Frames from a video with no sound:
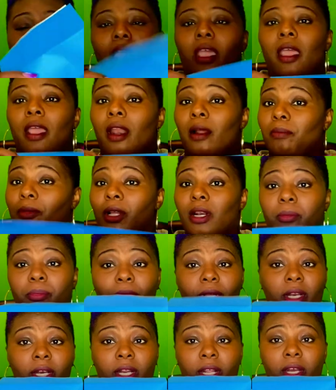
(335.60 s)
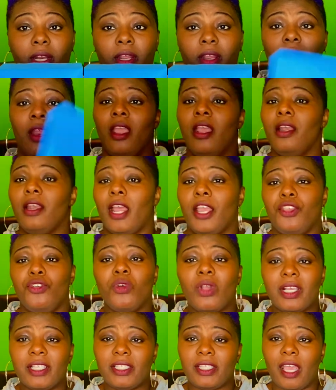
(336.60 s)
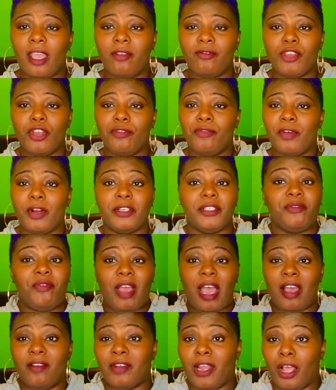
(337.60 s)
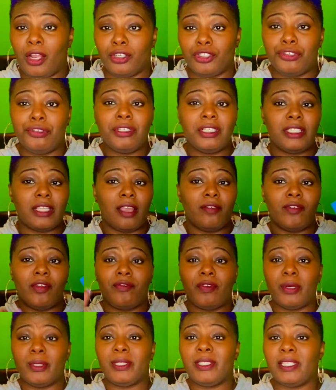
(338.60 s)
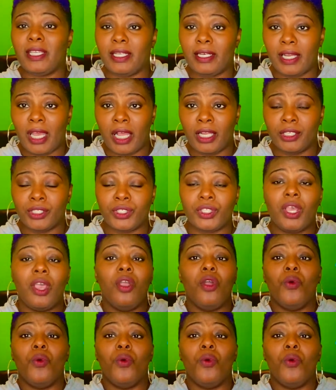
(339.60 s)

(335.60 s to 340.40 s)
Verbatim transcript: and I'm going to put it in here. Now, you can save your first $5. You can save your first $10.